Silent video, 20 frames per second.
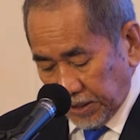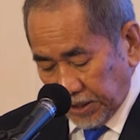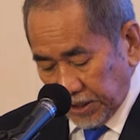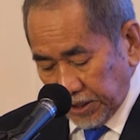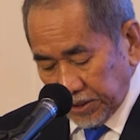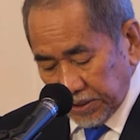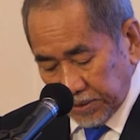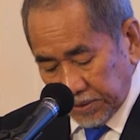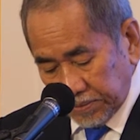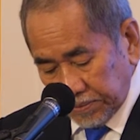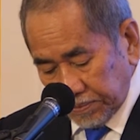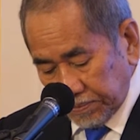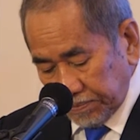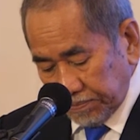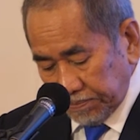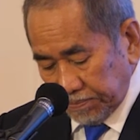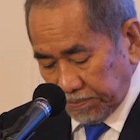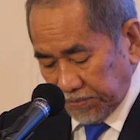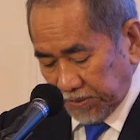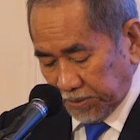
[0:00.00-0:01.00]
is
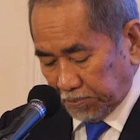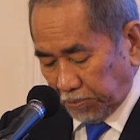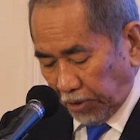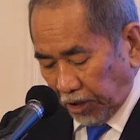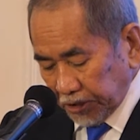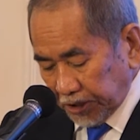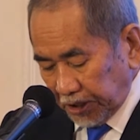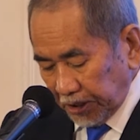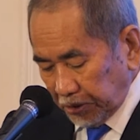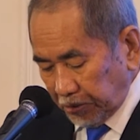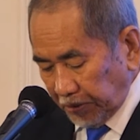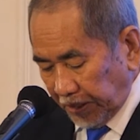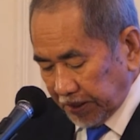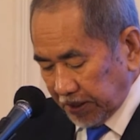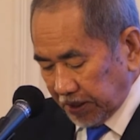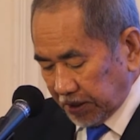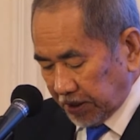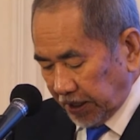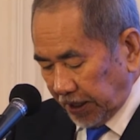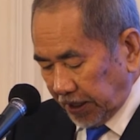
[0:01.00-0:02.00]
important to
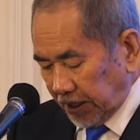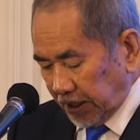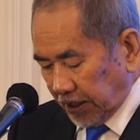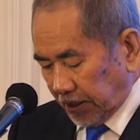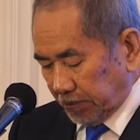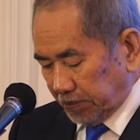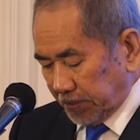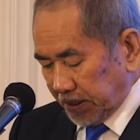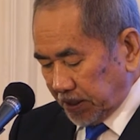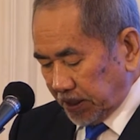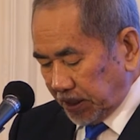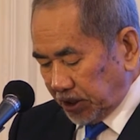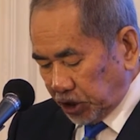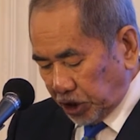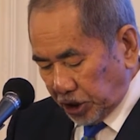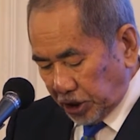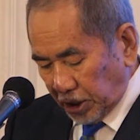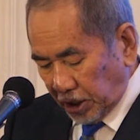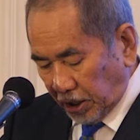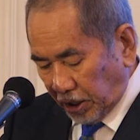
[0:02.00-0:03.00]
understand the
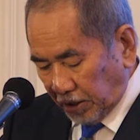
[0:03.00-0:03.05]
composition